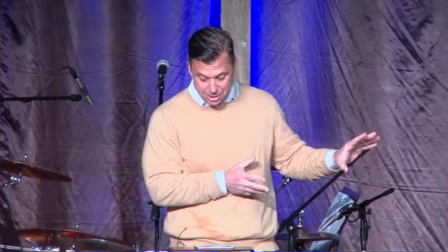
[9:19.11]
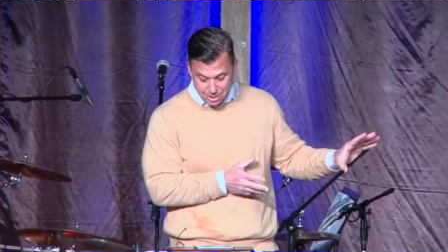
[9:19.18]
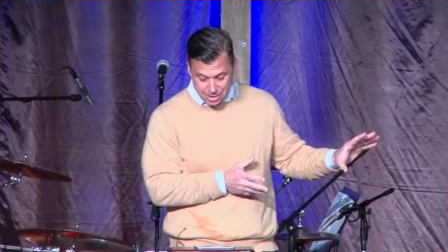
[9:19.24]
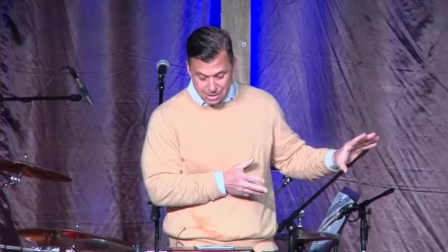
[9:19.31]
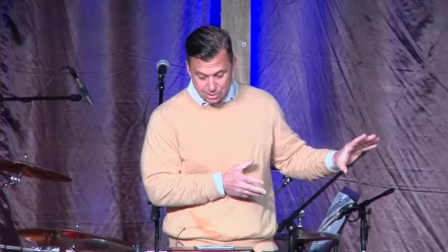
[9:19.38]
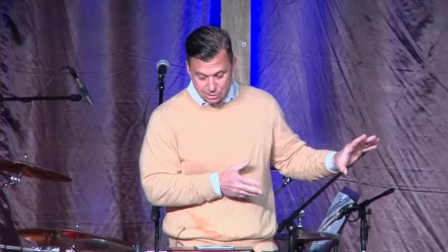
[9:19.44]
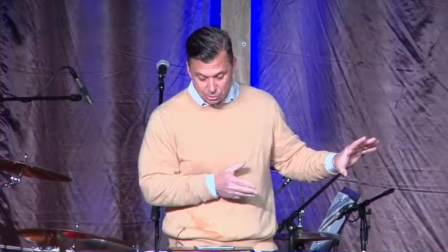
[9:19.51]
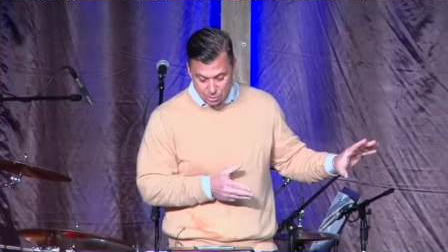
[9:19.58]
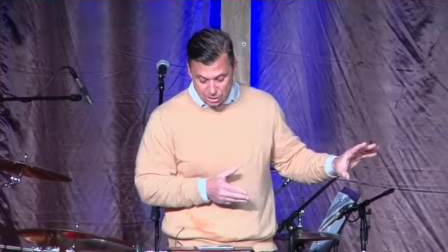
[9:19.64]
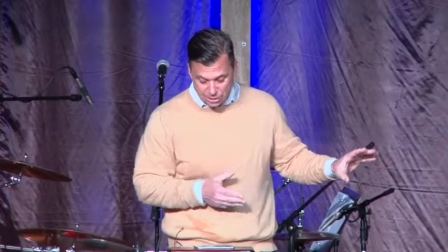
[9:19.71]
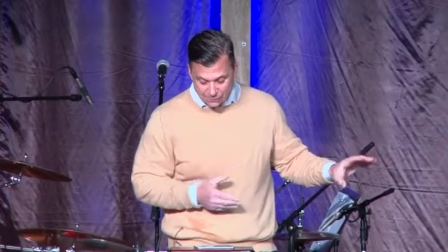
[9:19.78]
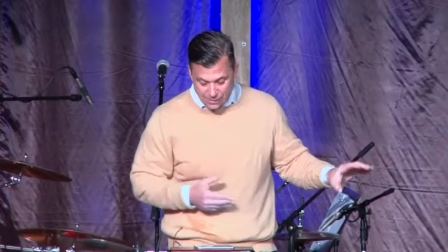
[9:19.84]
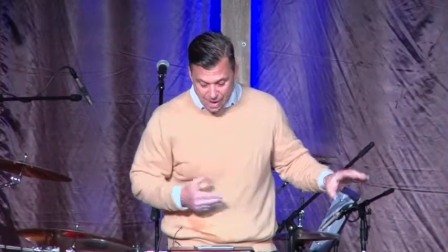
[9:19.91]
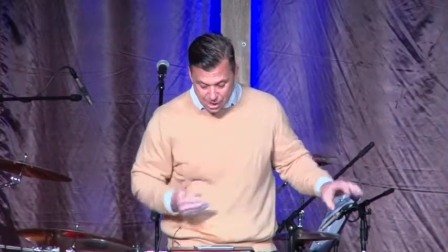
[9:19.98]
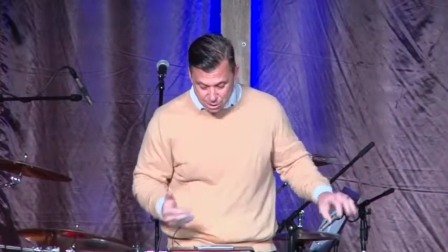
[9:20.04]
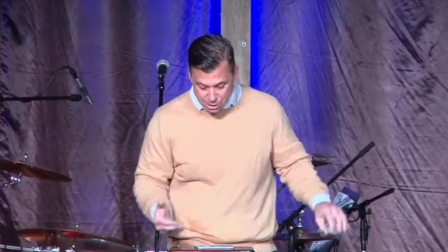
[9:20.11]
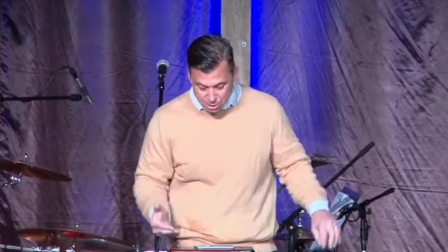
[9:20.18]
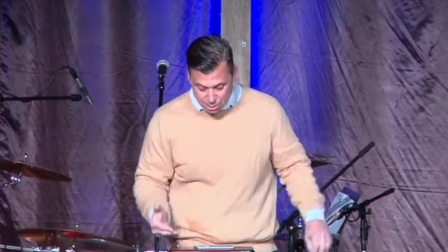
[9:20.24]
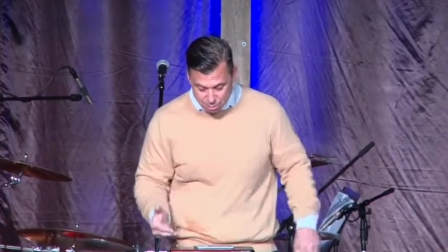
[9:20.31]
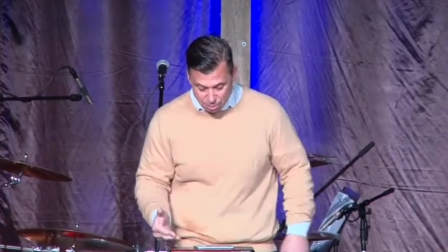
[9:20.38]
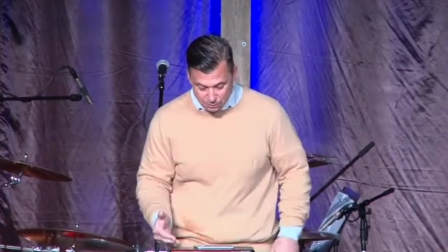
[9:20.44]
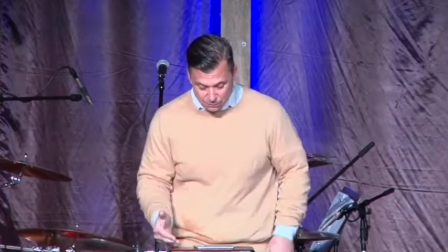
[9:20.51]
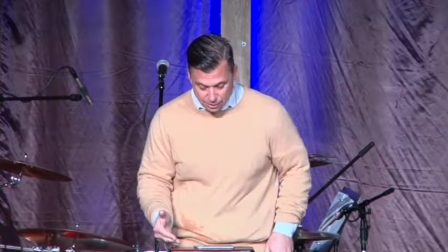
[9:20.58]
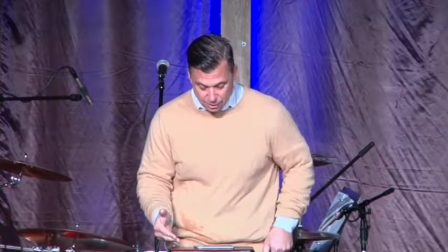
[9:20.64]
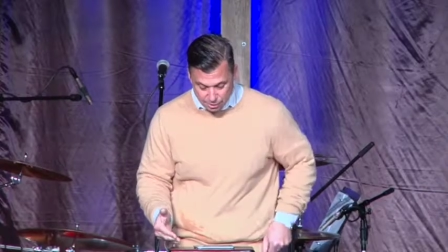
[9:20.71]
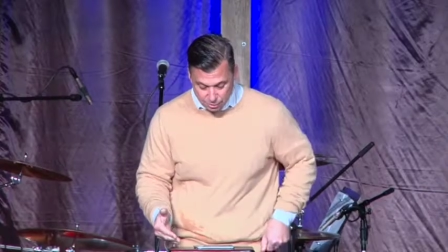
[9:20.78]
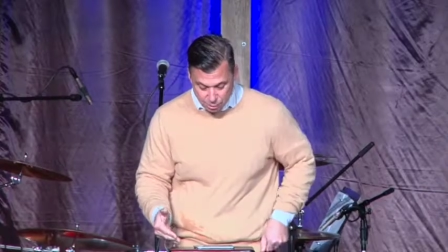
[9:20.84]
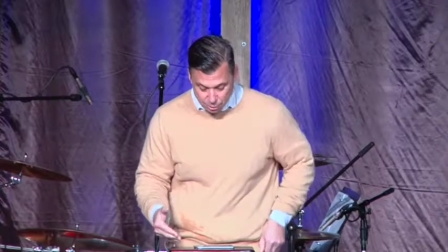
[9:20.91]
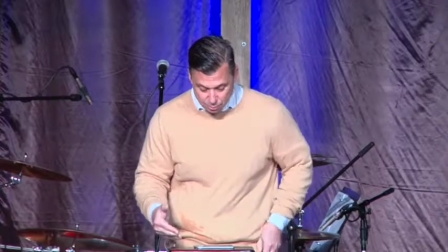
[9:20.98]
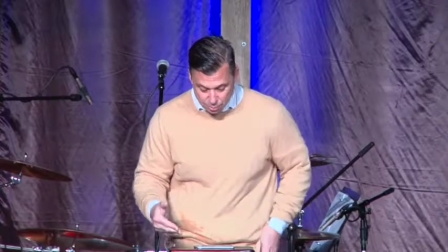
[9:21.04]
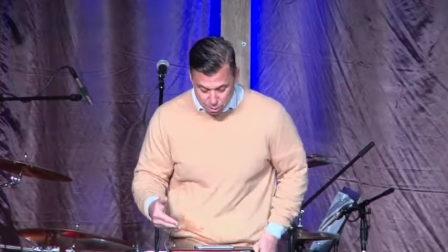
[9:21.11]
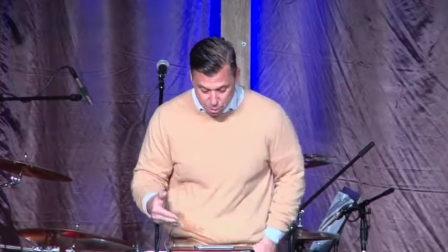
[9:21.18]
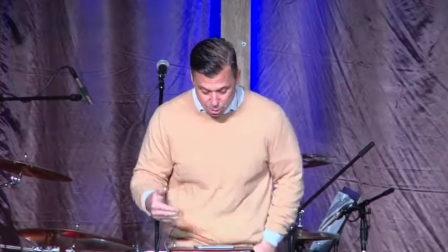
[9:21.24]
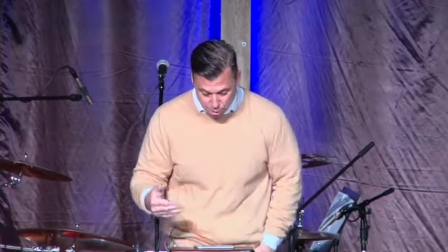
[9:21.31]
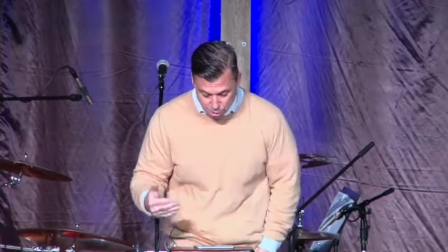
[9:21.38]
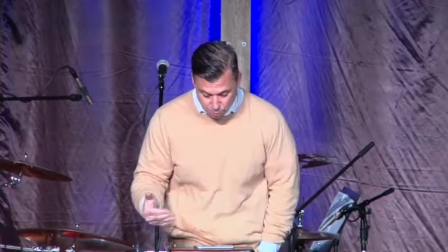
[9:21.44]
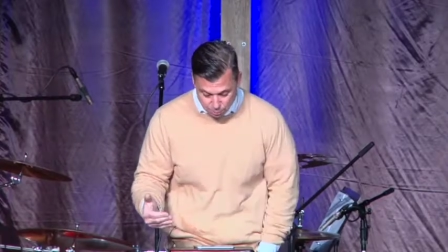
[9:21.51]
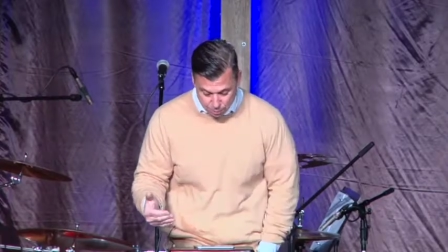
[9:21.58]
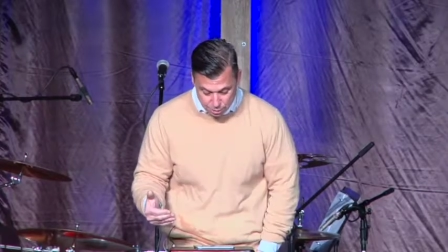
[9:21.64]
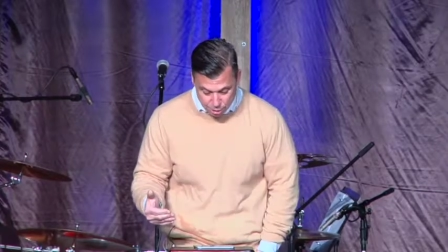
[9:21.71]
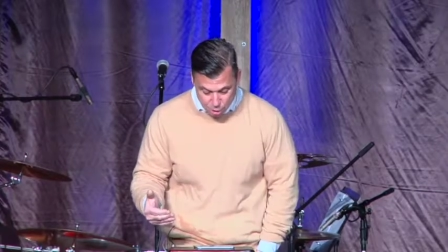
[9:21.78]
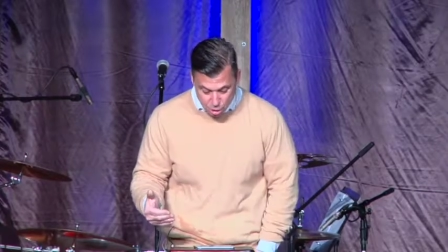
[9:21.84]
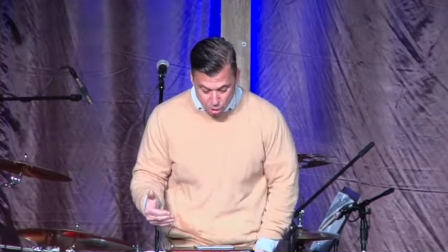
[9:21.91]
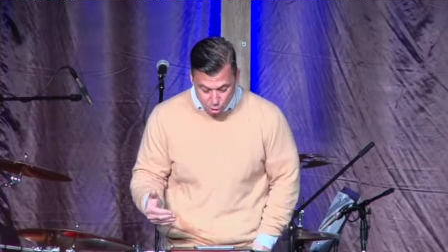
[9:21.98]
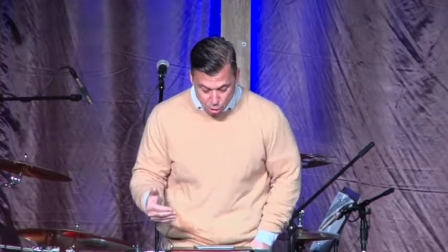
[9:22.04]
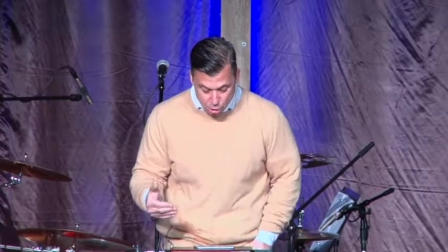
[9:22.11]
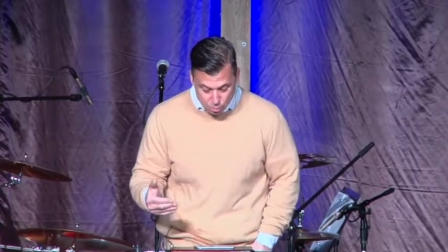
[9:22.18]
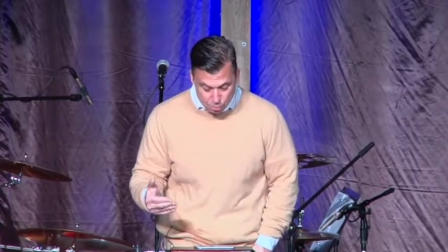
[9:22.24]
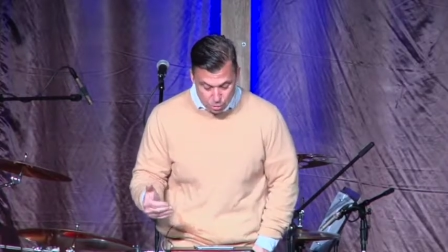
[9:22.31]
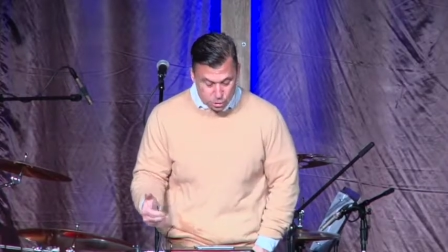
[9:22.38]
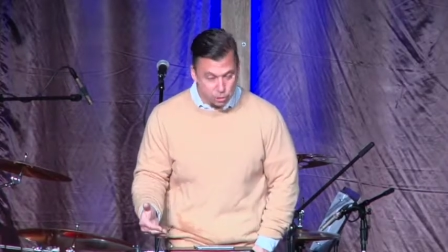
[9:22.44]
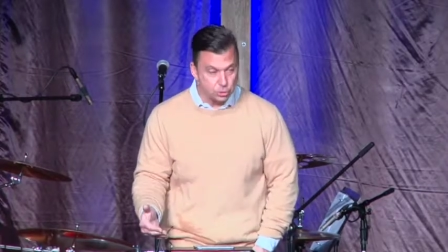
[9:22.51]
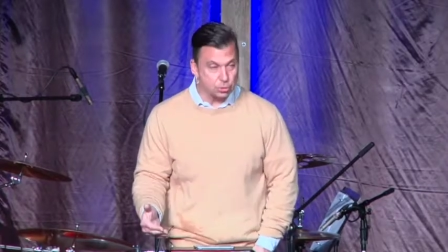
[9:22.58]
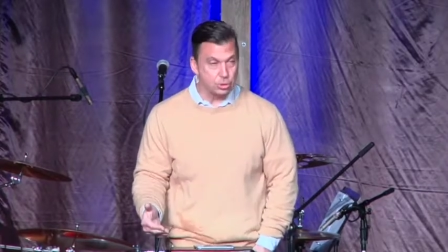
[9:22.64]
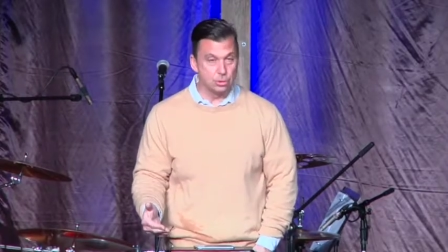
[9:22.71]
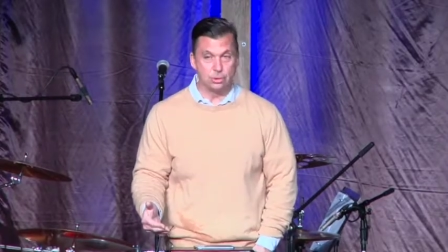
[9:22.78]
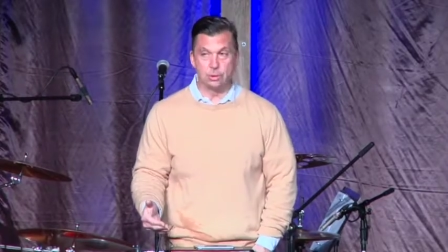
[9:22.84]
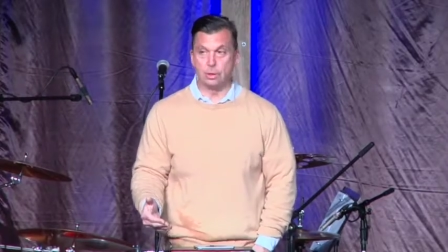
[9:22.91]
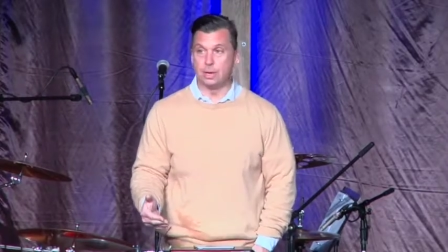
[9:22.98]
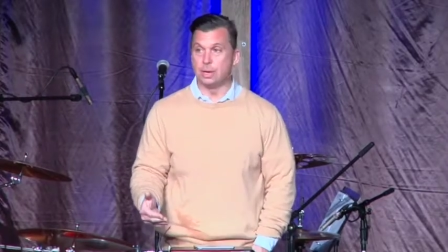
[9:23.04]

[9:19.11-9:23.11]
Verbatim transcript: And so these factions revealed who was genuine, who was true.